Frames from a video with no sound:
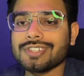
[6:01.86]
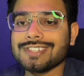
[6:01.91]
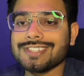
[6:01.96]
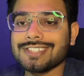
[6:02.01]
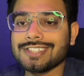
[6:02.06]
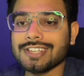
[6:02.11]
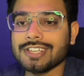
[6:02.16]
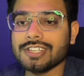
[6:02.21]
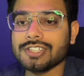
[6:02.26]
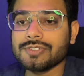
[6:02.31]

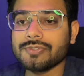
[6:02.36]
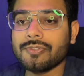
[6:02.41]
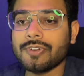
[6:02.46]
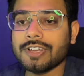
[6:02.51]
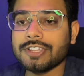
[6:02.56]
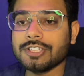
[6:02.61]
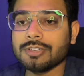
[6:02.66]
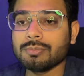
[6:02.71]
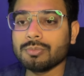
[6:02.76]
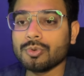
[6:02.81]
says
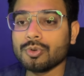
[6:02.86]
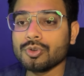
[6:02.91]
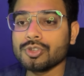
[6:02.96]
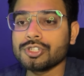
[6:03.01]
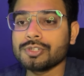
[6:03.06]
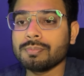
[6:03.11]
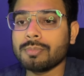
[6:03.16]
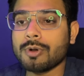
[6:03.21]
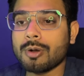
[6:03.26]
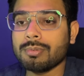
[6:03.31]
find the
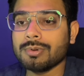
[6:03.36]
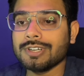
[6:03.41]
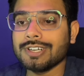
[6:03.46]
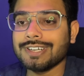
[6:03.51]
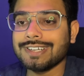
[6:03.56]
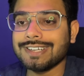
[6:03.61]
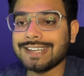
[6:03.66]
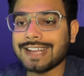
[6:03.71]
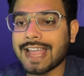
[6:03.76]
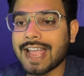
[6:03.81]
most popular
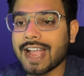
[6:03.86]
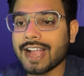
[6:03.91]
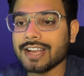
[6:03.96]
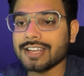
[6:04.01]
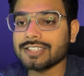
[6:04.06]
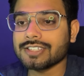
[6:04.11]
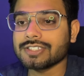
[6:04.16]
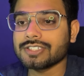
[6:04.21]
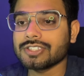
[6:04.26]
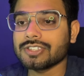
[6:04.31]

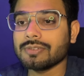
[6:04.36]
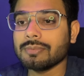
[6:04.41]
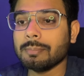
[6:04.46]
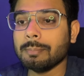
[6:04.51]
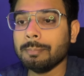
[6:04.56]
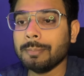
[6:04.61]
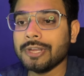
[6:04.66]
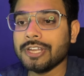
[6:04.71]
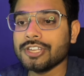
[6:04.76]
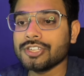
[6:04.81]
tags
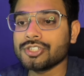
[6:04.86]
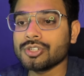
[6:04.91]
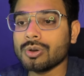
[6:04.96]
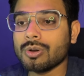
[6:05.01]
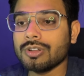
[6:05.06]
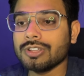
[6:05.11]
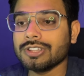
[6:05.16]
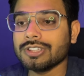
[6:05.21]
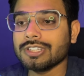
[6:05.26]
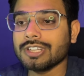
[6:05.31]
based
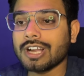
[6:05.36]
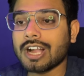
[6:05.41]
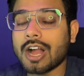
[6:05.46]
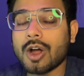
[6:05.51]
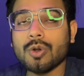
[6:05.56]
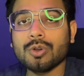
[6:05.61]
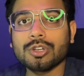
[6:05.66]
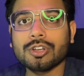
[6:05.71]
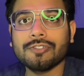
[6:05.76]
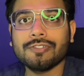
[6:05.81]
on the
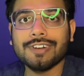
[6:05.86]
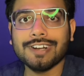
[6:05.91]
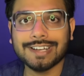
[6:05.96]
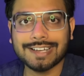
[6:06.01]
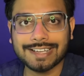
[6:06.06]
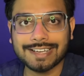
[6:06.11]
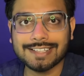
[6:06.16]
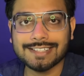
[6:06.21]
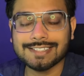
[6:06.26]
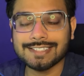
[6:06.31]
count of
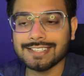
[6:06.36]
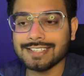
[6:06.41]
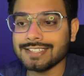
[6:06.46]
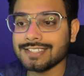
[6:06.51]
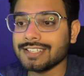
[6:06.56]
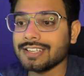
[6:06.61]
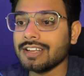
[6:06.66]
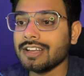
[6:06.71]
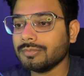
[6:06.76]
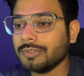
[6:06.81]

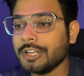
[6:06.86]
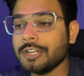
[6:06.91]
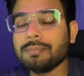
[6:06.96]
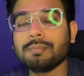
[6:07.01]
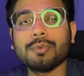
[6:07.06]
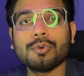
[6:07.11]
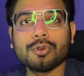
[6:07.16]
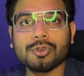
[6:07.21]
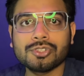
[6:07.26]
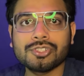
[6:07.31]
occurrences in
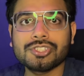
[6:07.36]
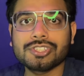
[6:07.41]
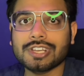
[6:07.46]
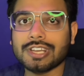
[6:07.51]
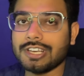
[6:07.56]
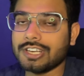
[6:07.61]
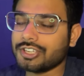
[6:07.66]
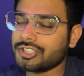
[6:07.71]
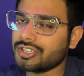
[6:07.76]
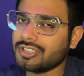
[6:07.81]
posts
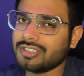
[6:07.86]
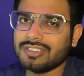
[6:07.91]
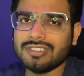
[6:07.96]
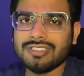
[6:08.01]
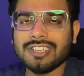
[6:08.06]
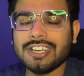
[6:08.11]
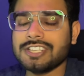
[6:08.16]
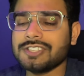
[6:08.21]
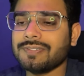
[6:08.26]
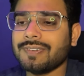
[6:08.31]
collection.
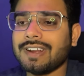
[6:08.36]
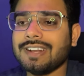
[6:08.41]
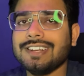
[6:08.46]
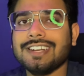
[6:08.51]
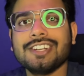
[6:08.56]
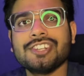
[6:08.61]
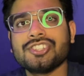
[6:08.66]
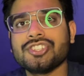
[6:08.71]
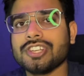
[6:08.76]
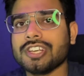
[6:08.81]
That's fine.
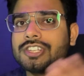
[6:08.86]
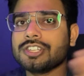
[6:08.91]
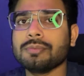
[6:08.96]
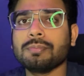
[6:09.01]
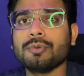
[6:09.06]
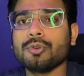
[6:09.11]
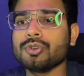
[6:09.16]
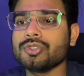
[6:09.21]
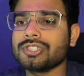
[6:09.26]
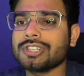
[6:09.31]
Let's check the
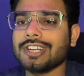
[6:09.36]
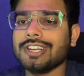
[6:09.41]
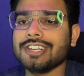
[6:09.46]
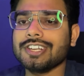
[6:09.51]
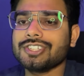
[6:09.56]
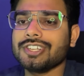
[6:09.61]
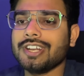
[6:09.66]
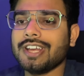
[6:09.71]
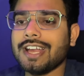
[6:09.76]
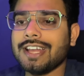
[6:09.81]
post
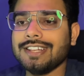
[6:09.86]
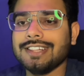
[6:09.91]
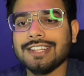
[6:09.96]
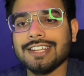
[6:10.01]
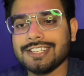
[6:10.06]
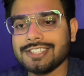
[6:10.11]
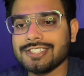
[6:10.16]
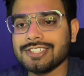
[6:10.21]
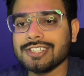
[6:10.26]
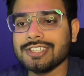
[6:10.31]
collection and
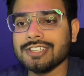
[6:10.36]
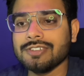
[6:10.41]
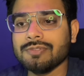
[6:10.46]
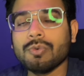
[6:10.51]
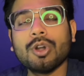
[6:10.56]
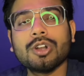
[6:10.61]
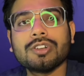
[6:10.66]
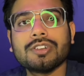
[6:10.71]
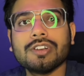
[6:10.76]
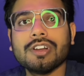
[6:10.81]
let's see
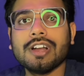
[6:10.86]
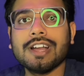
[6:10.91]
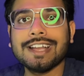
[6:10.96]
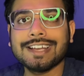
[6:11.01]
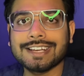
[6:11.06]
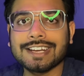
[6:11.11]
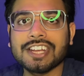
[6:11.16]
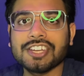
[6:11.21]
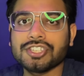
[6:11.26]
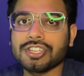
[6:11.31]
what
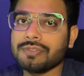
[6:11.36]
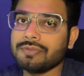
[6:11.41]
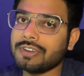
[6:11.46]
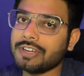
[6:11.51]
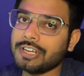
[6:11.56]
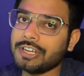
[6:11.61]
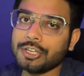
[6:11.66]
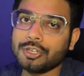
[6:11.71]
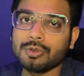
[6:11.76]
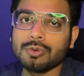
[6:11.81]
aggregation we
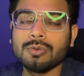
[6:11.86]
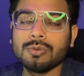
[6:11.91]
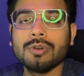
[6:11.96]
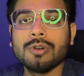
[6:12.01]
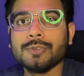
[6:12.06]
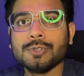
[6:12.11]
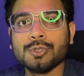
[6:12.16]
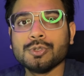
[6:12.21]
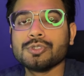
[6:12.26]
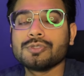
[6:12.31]
need to
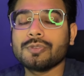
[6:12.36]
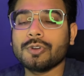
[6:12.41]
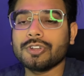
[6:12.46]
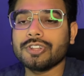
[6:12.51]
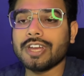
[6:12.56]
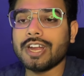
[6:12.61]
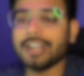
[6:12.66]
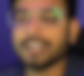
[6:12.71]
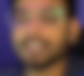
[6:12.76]
use for that.